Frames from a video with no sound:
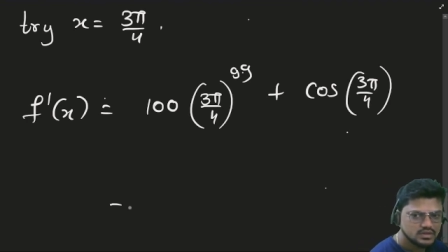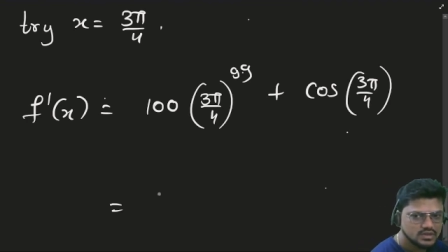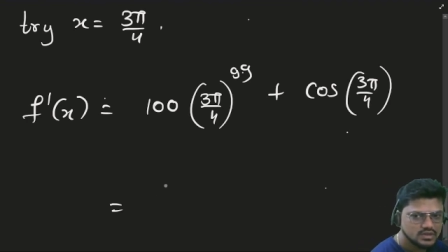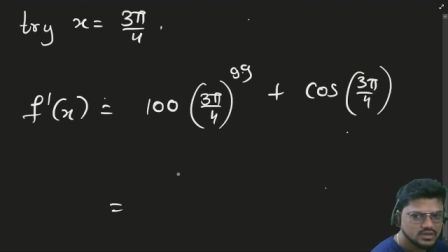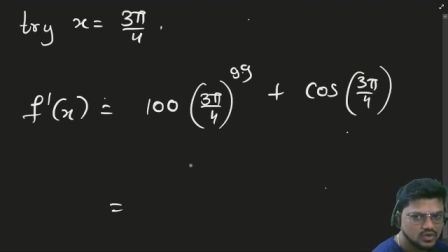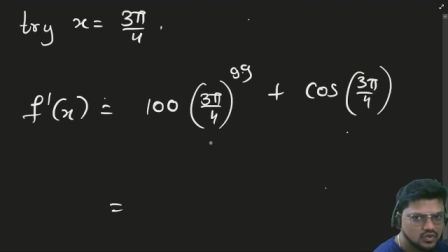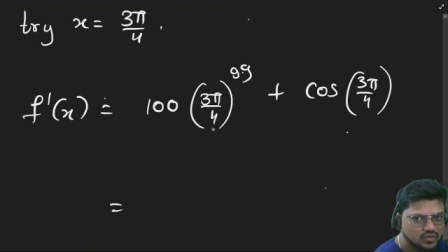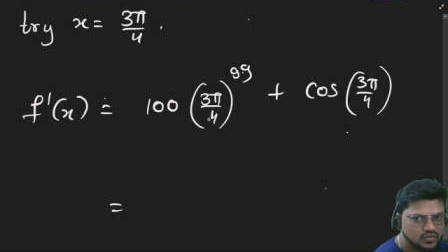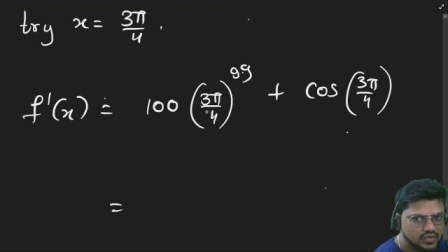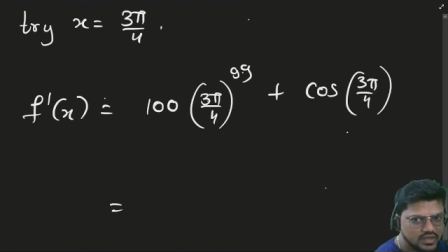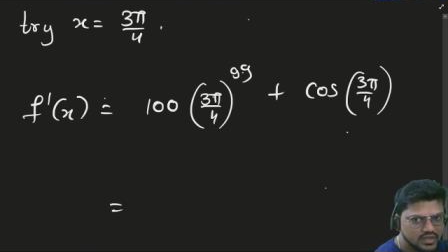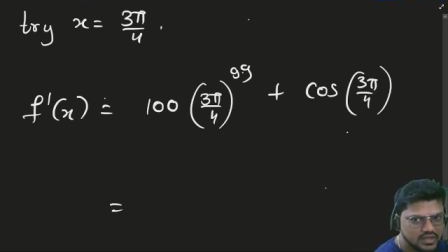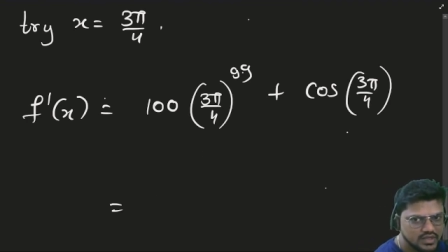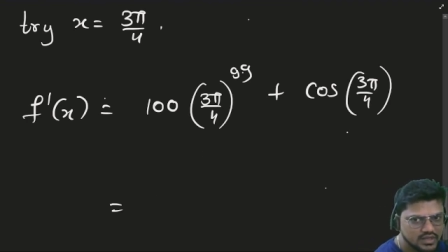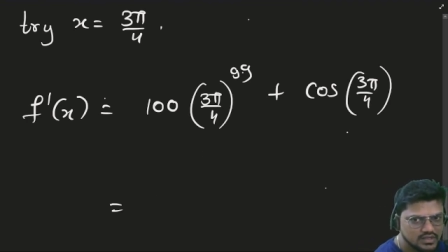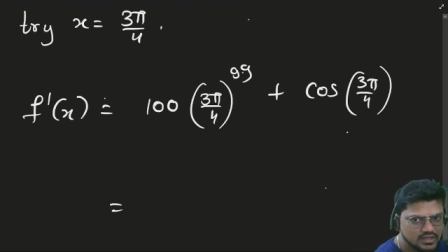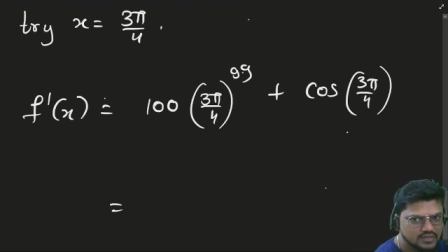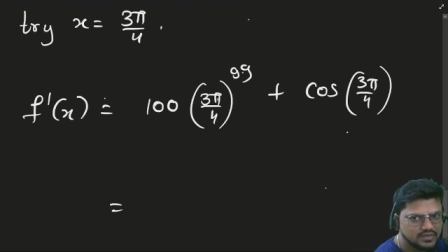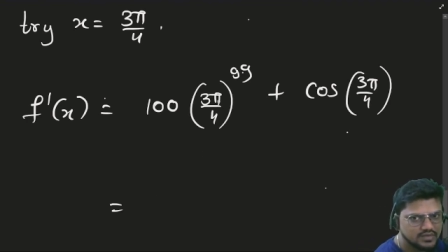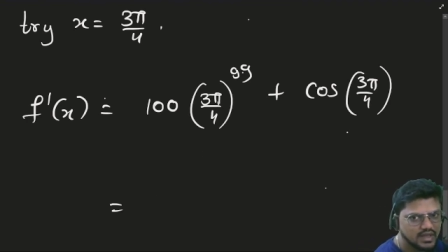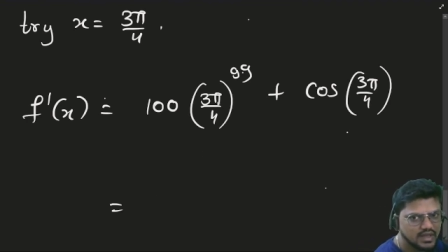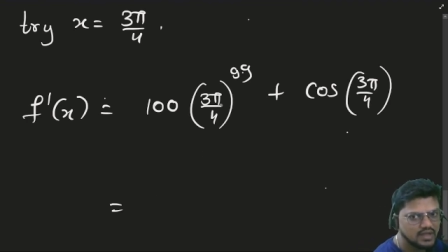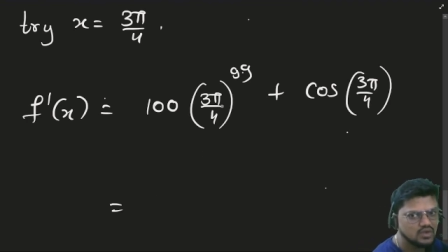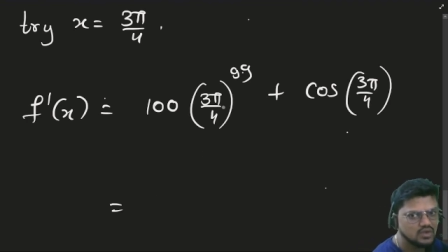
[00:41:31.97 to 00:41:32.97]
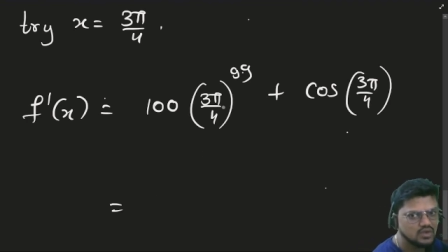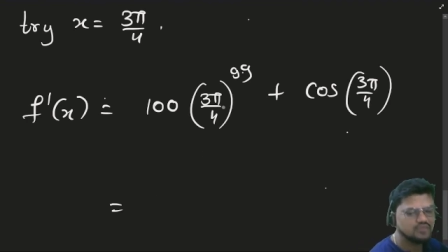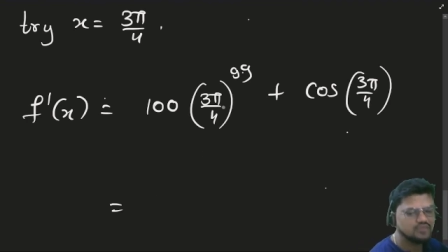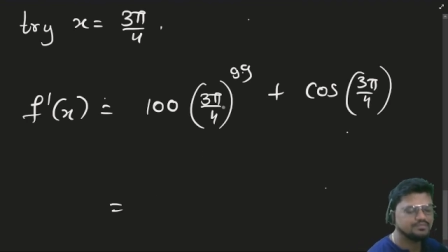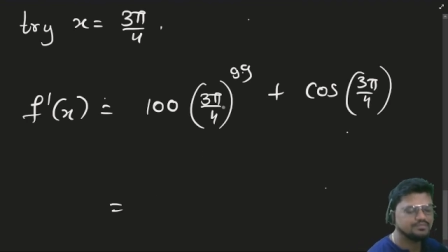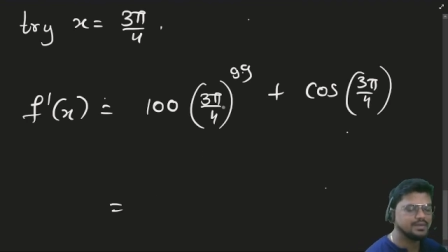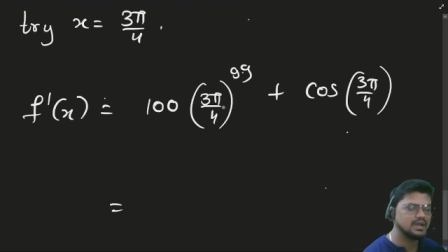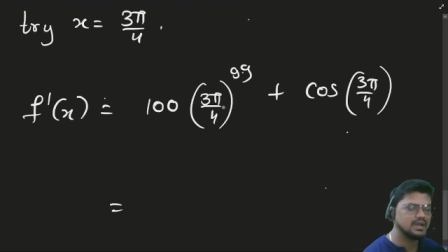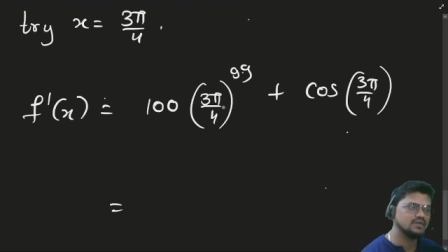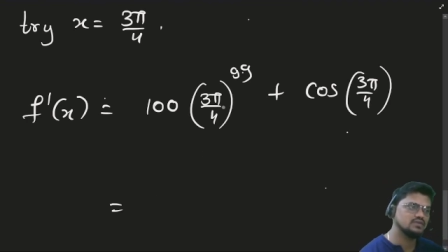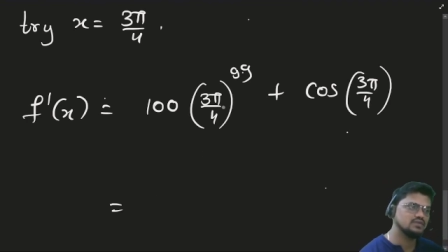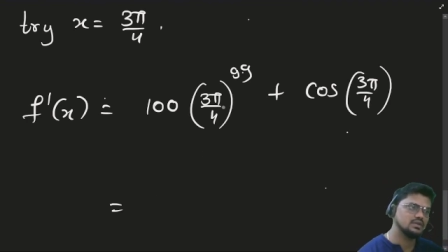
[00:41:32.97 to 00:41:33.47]
Over here the value of
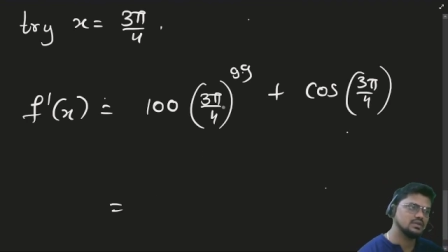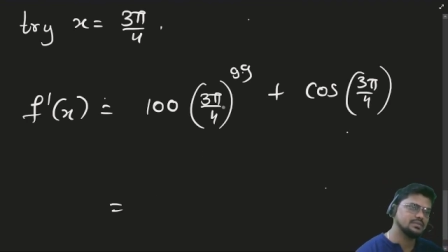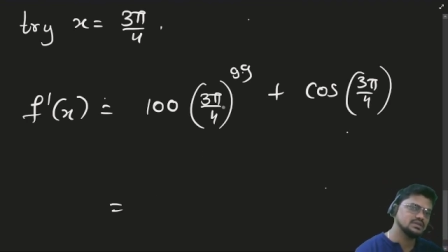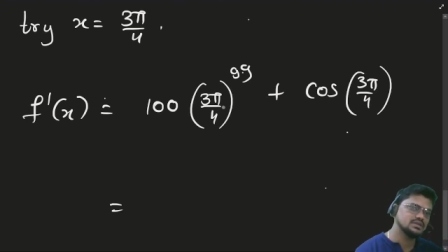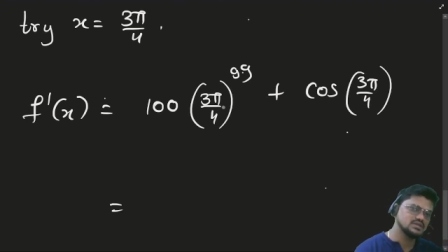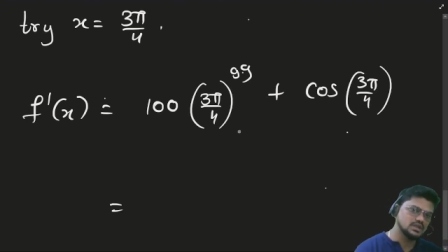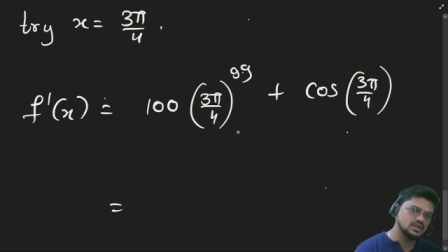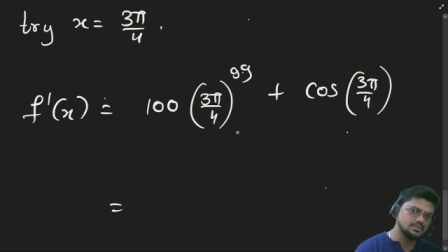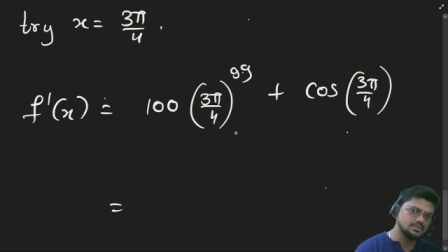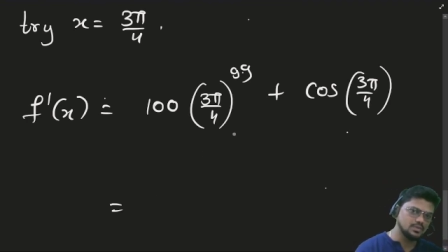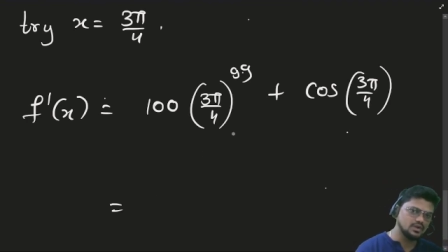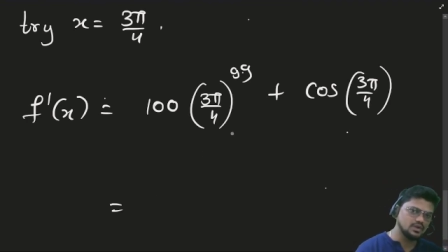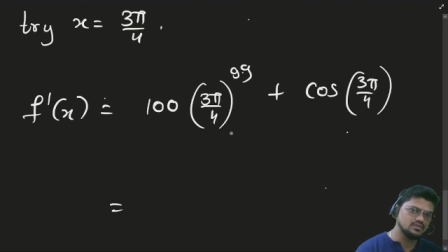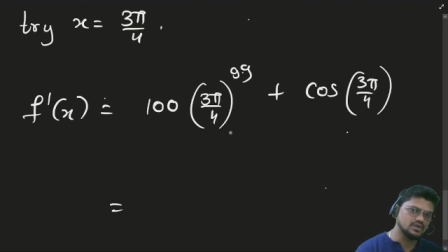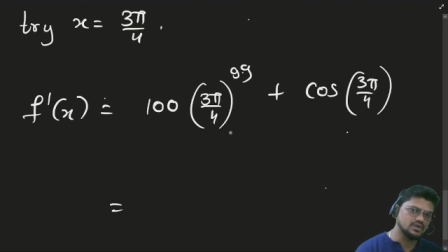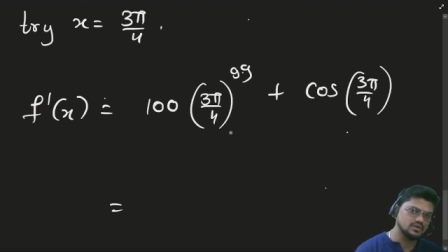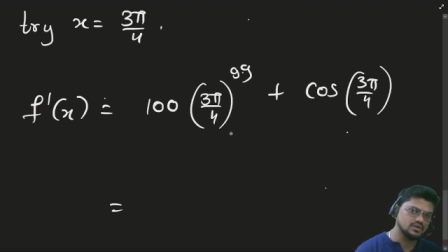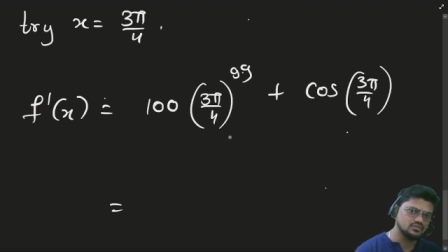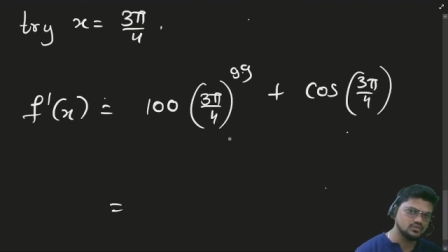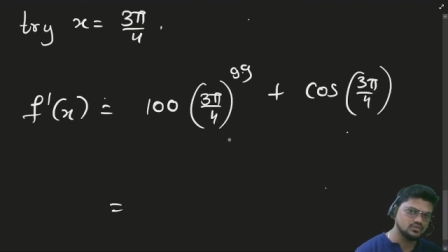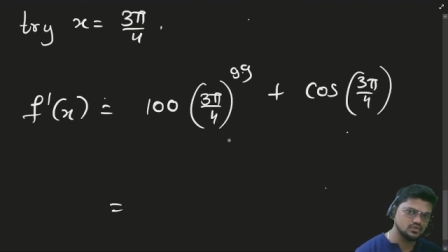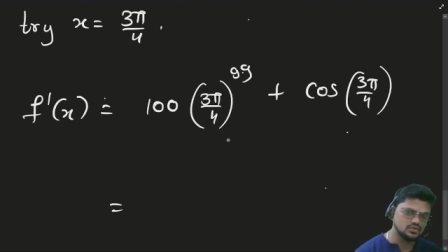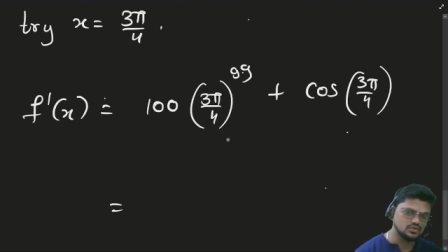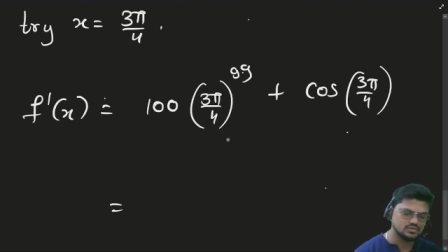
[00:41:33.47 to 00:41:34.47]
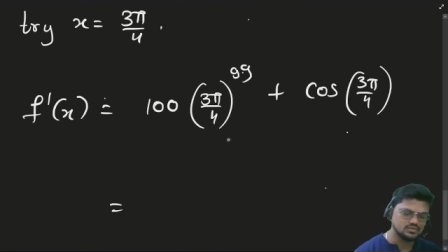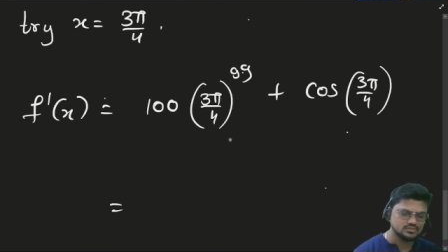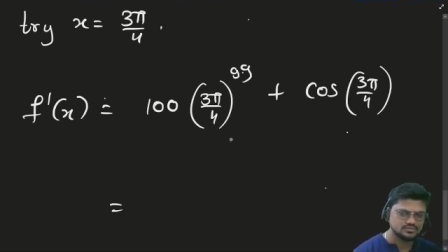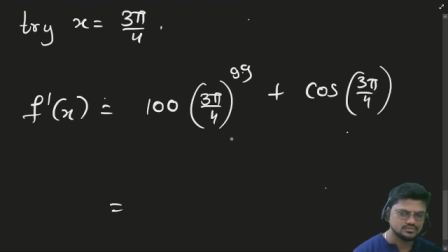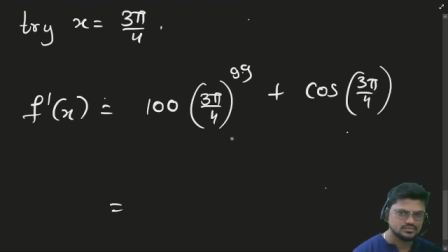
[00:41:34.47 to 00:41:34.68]
pi will be 3.14.